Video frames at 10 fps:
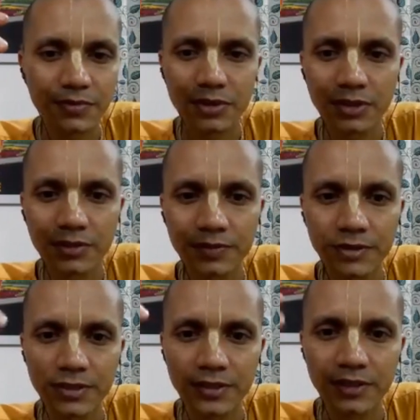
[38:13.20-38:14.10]
uh,
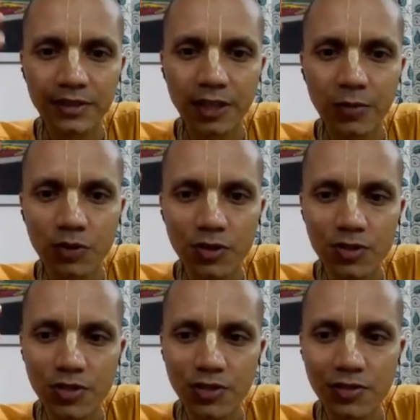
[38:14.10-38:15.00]
about these
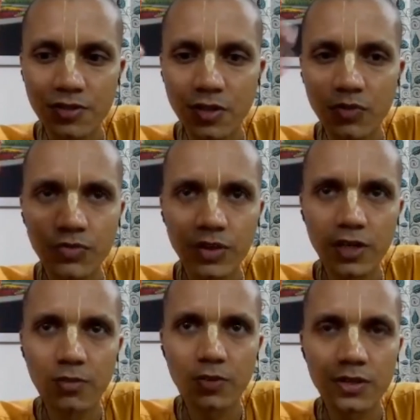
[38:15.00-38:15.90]
sessions, how you felt
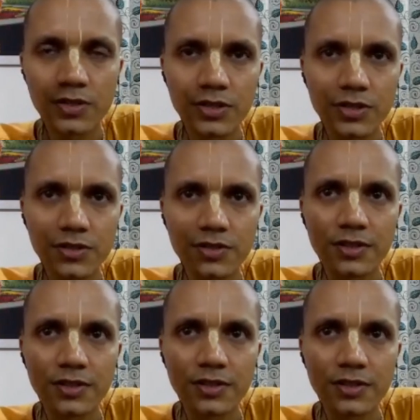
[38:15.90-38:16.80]
about these sessions,
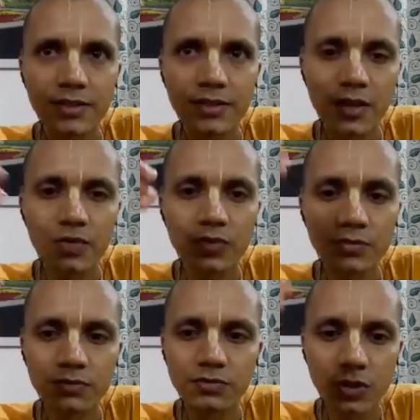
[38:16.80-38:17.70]
and how
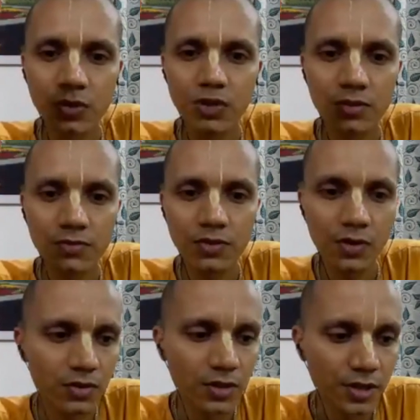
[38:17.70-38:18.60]
you're looking
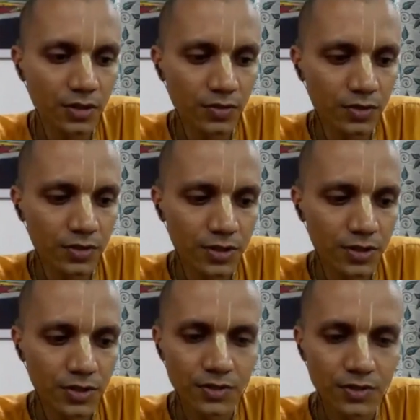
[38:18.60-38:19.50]
forward to continue with the
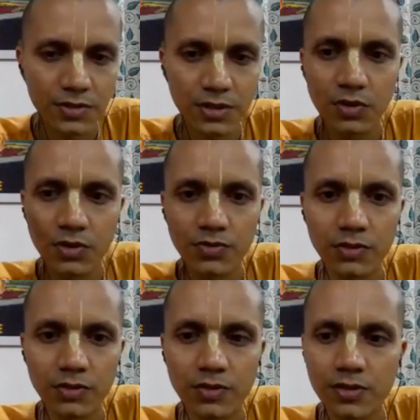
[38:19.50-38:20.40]
sessions, at what
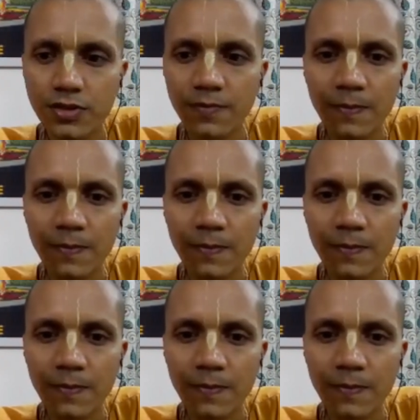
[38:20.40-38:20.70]
frequency,